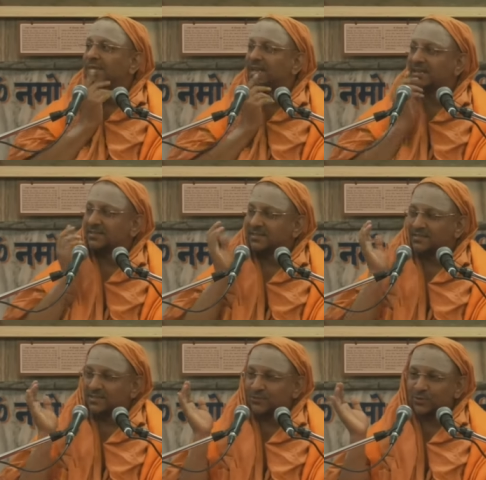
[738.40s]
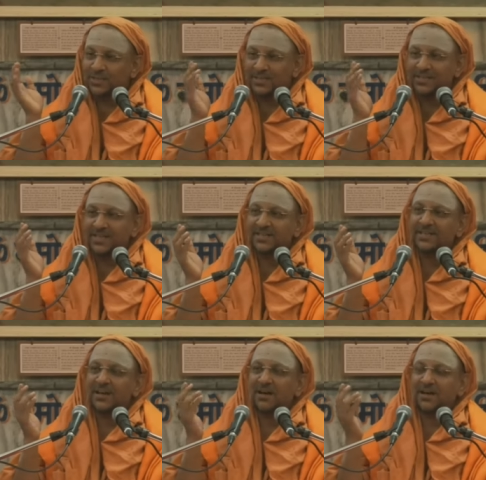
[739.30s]
Then the devotees there,
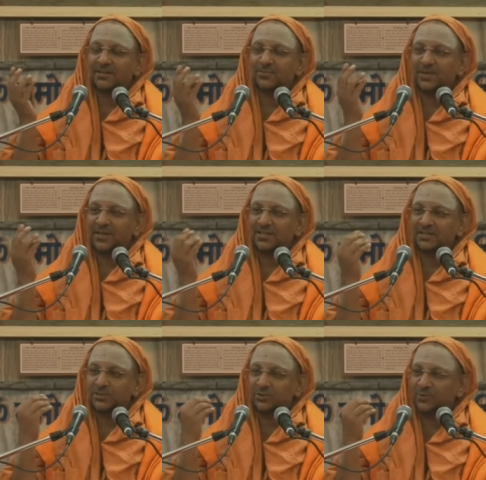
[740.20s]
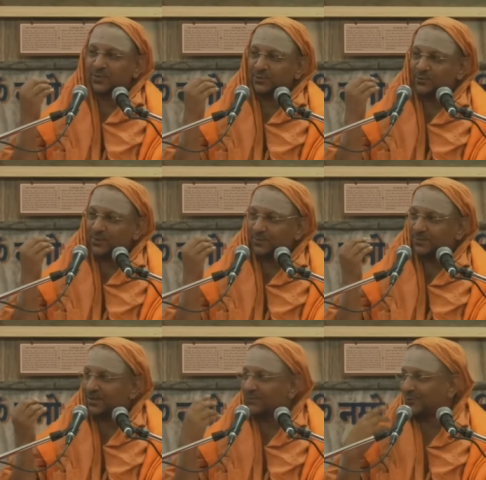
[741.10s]
they asked Maharaj, should we do something